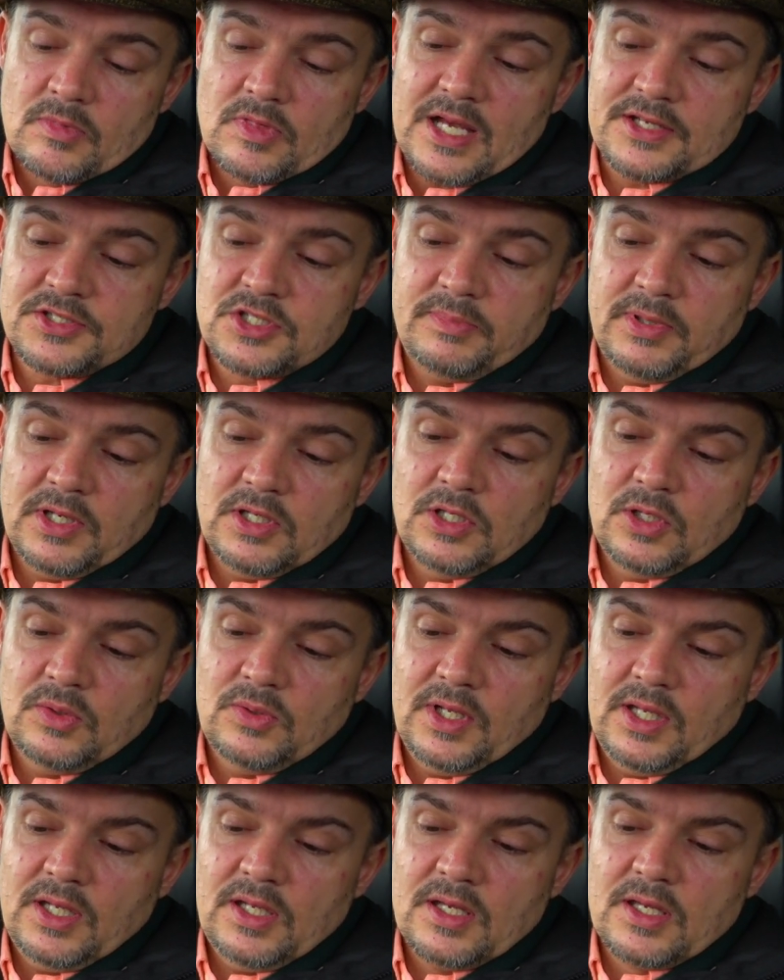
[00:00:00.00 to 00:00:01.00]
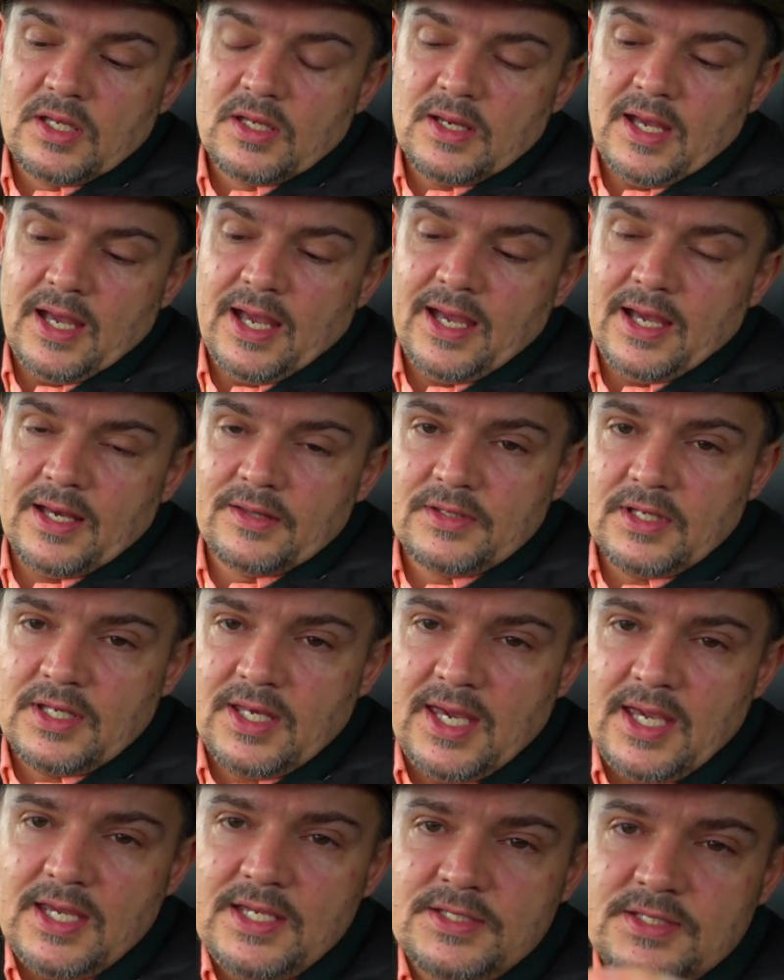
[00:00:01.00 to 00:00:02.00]
that's a bit unique and the
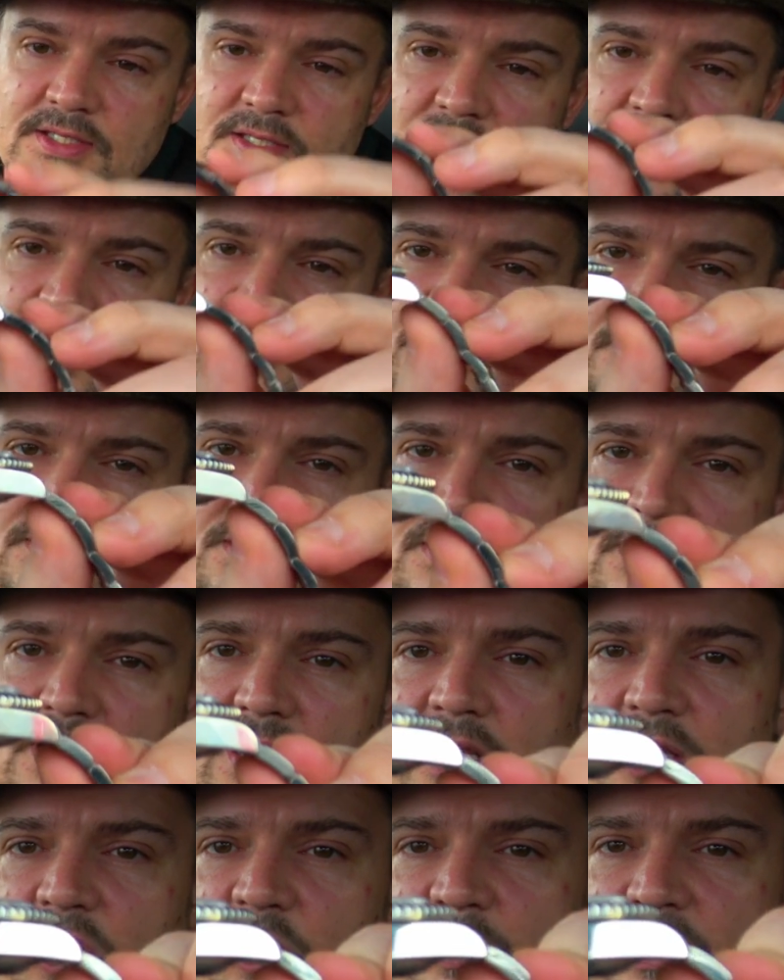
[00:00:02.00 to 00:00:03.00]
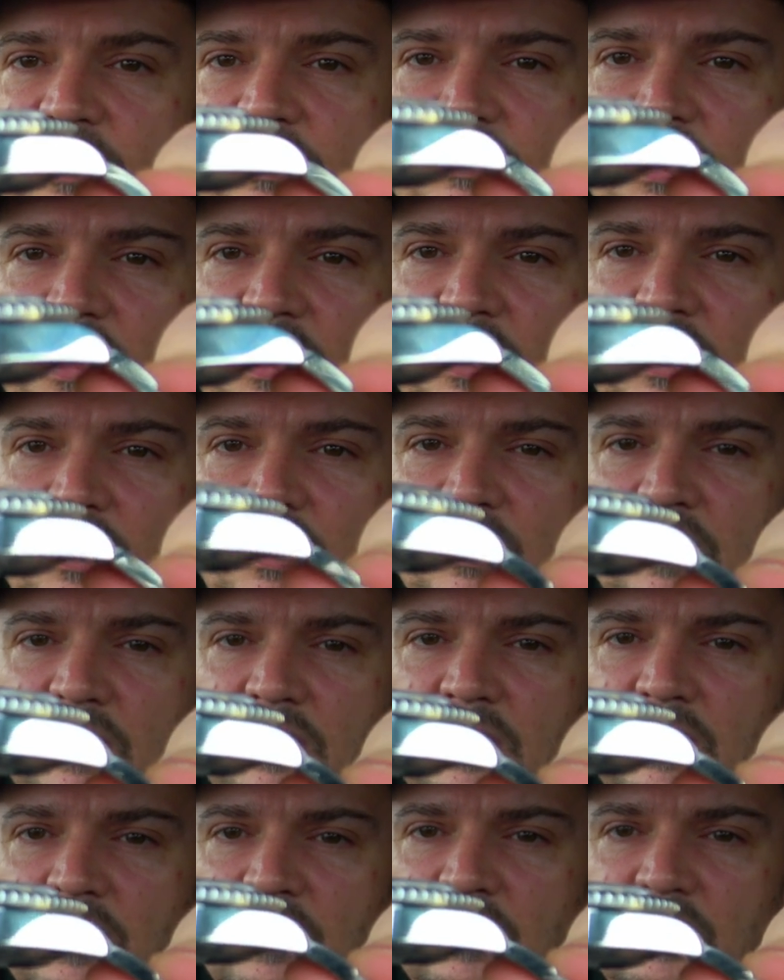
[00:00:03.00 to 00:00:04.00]
case is just that little bit thicker
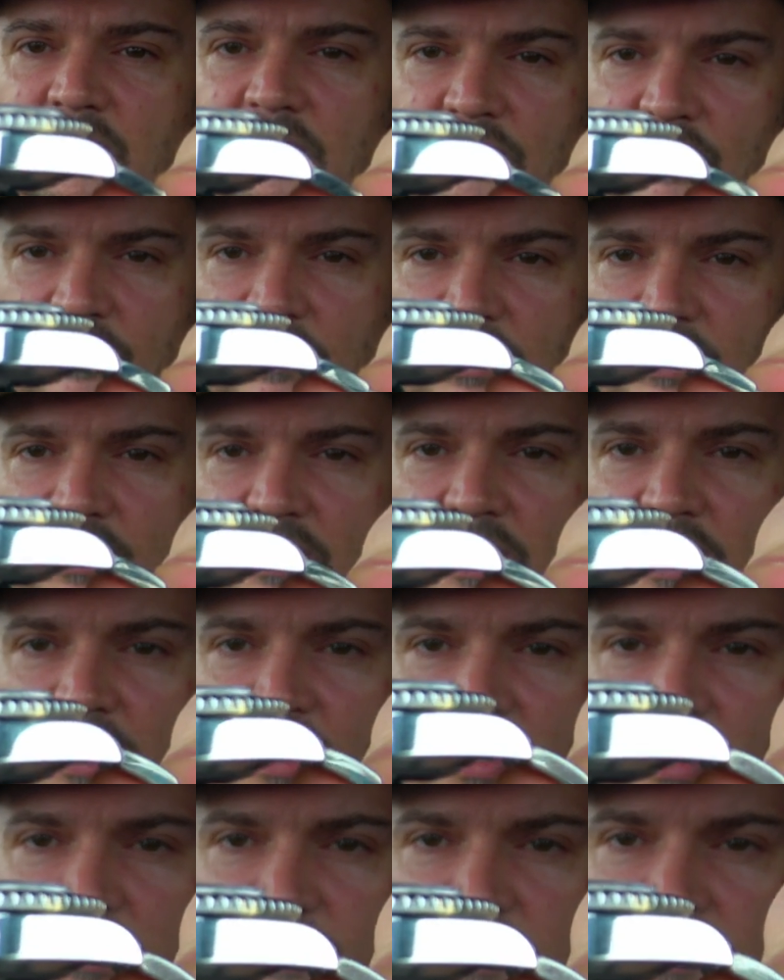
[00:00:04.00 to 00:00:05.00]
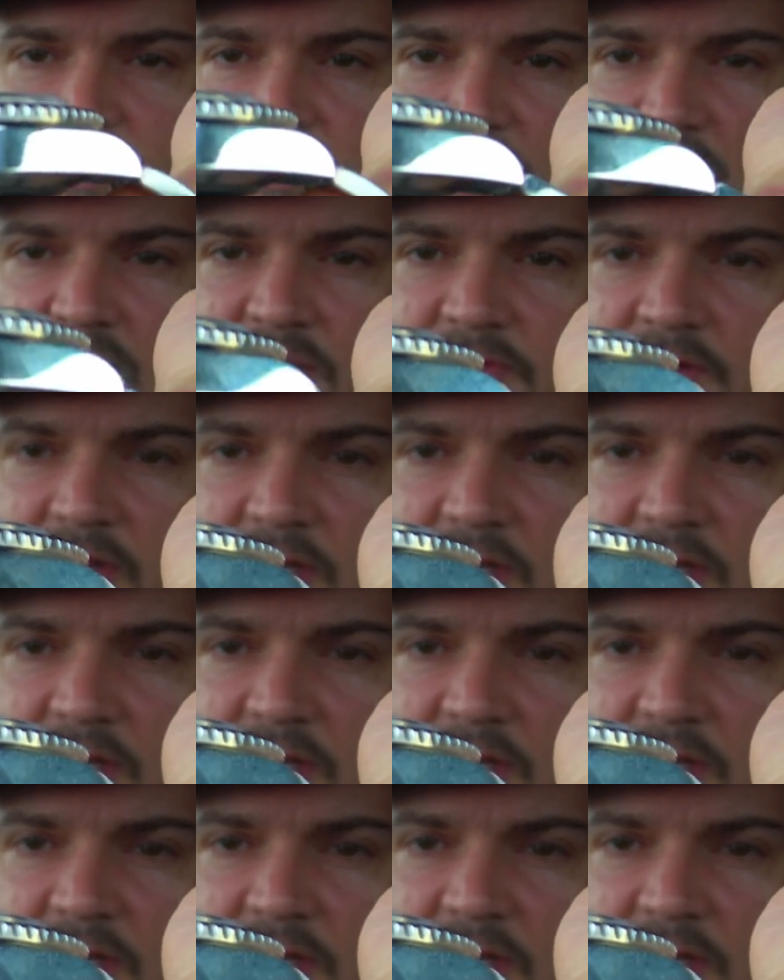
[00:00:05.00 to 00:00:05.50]
have got the helium escape